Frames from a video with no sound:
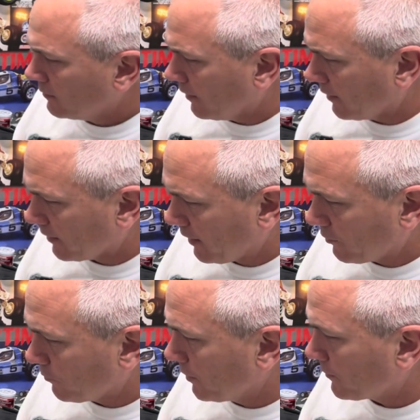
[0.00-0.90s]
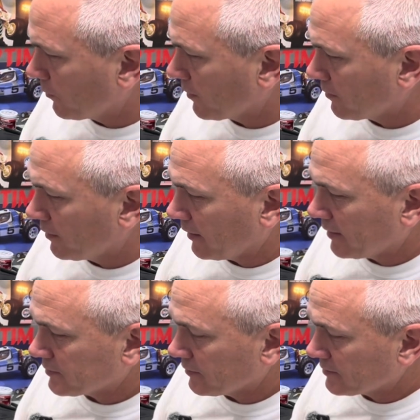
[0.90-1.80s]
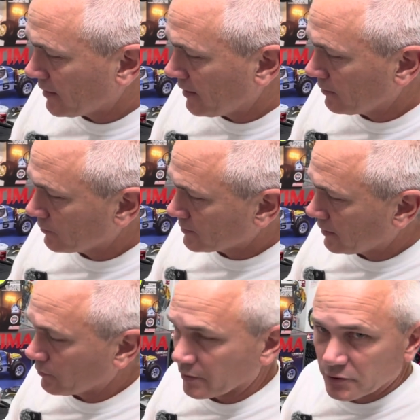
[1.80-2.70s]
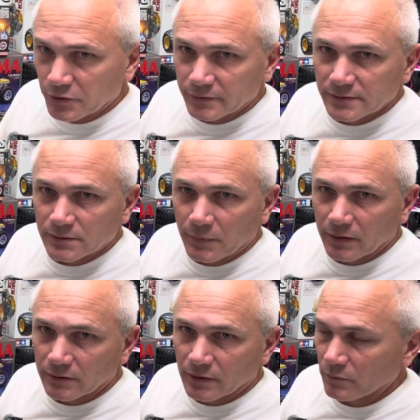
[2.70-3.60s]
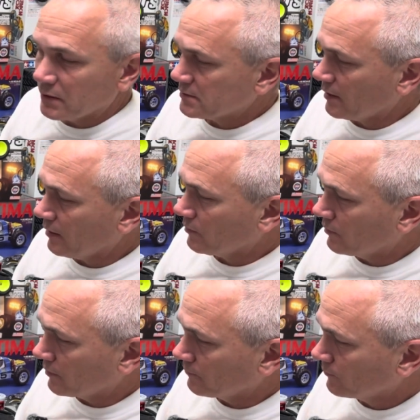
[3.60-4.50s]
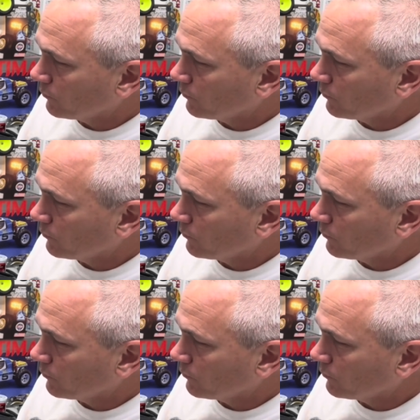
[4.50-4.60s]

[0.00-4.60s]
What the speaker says: And I can't remember whether or not it has on the side, because I'd already drilled this and mounted it on my sand car.